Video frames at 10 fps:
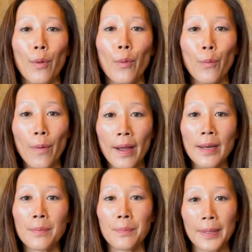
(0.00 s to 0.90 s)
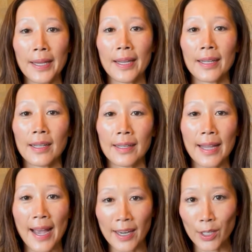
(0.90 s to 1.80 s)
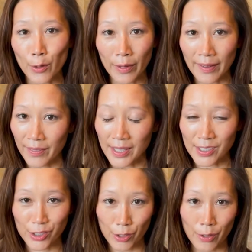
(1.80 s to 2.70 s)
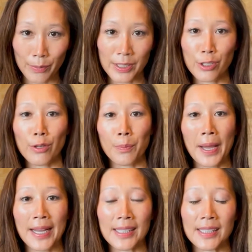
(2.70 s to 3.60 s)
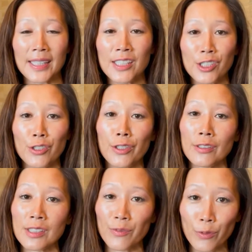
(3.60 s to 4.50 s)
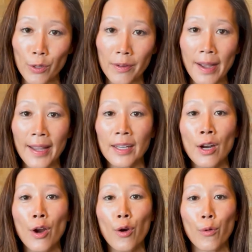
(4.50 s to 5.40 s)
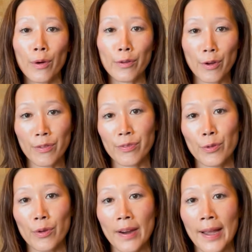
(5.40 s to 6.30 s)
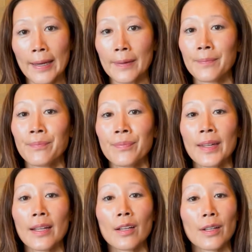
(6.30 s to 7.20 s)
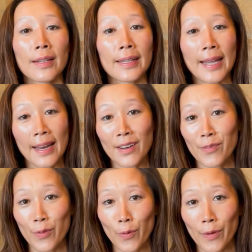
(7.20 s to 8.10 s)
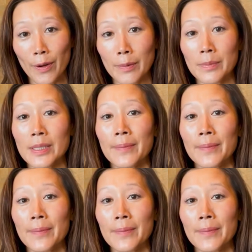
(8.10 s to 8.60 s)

one big category of concern with toothpaste is, do you use fluoride or no fluoride? Get informed.